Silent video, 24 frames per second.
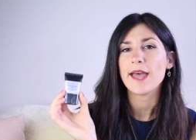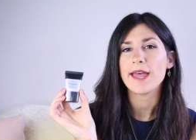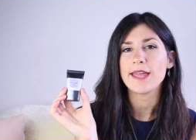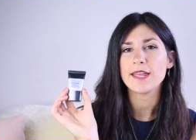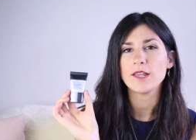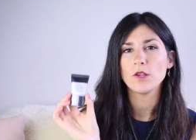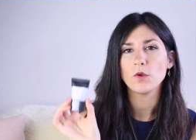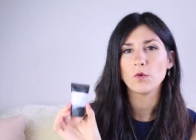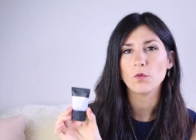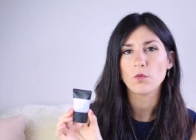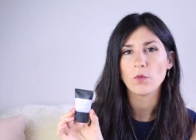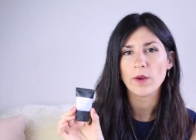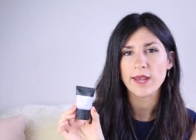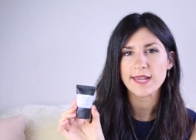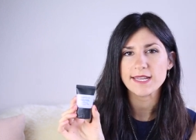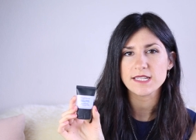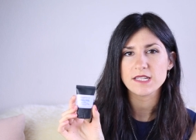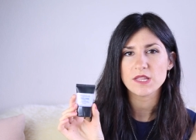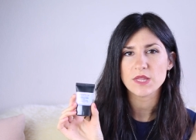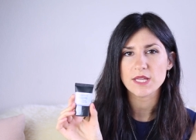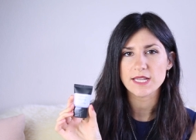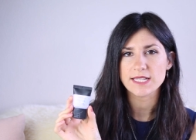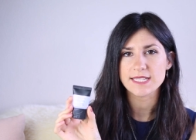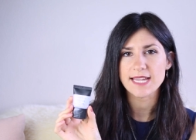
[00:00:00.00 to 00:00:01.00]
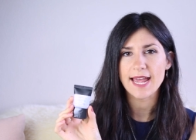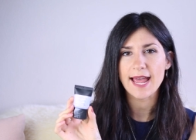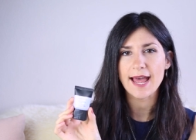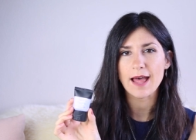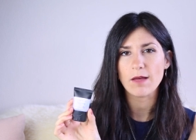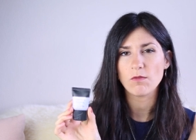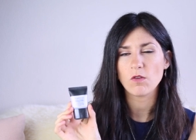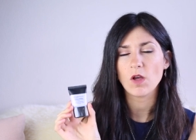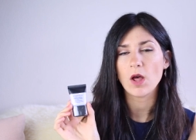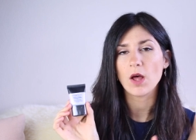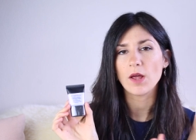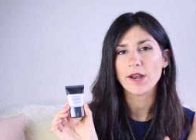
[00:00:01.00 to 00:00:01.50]
a great thing to
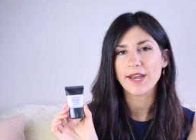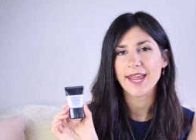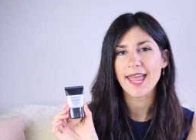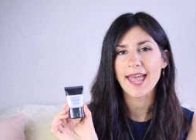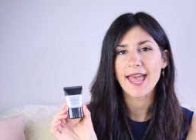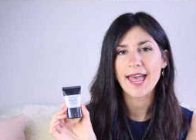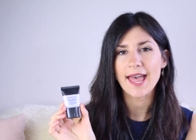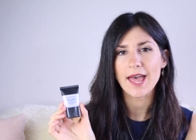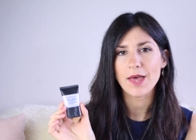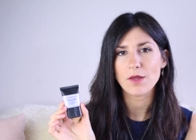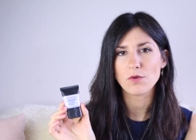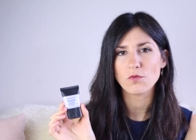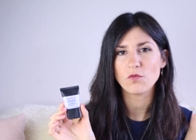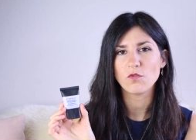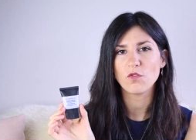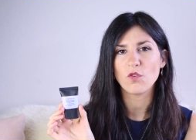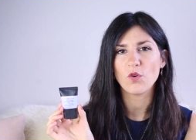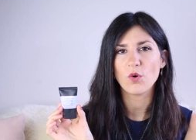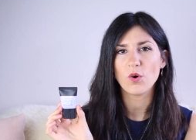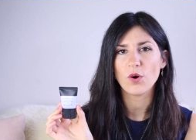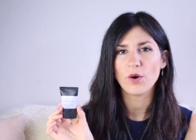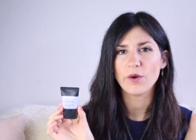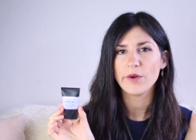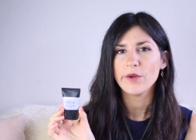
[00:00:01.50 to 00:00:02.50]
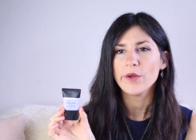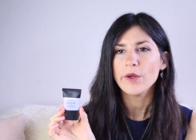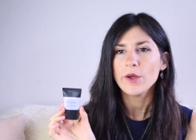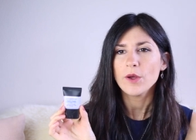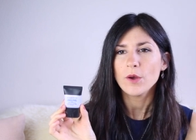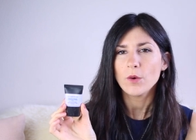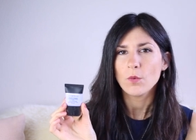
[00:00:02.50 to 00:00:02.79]
have on hand for